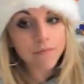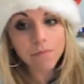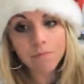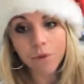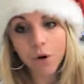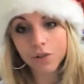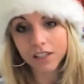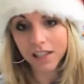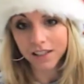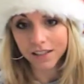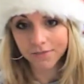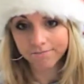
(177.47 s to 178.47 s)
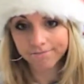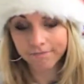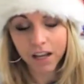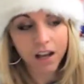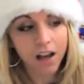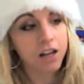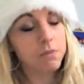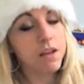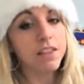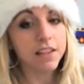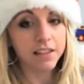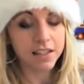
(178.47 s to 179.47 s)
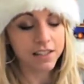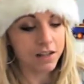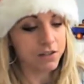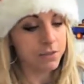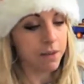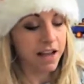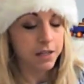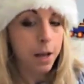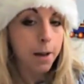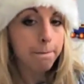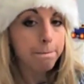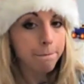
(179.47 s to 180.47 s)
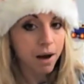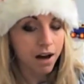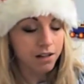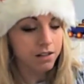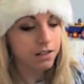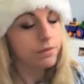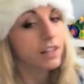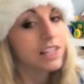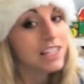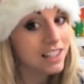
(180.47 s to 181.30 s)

Boxes. And you may think that sounds mad, but, and I did